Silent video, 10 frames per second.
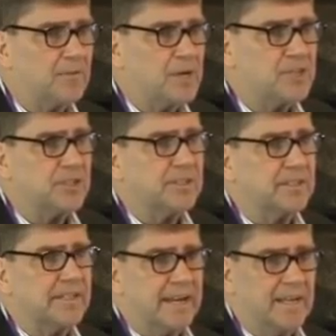
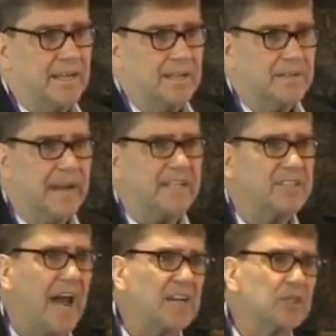recent that, that
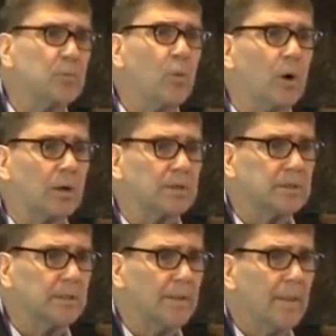it's actually worked.
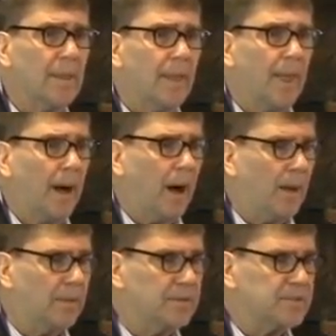
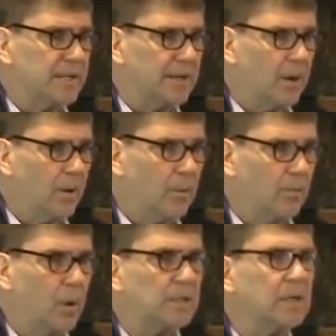Uh, there's a uh,
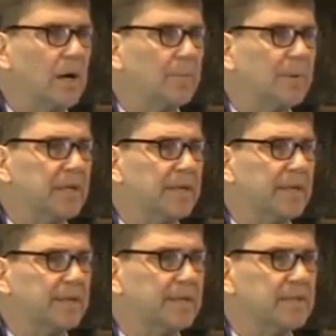one company
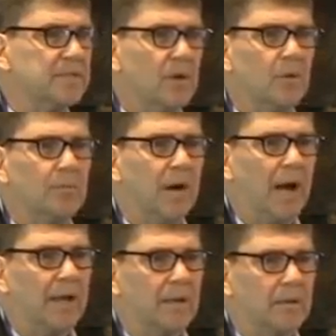that is owned
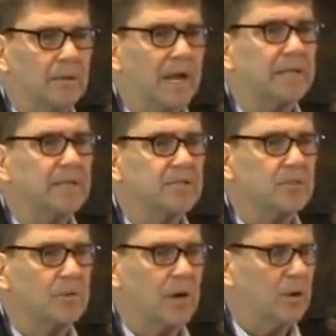by uh, Lightning,
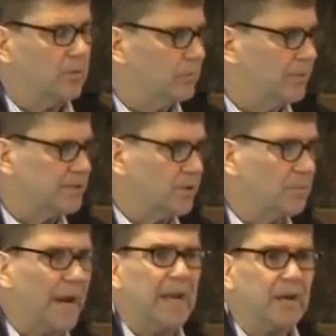or that's
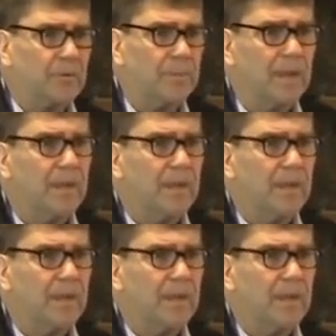owned by Ingram.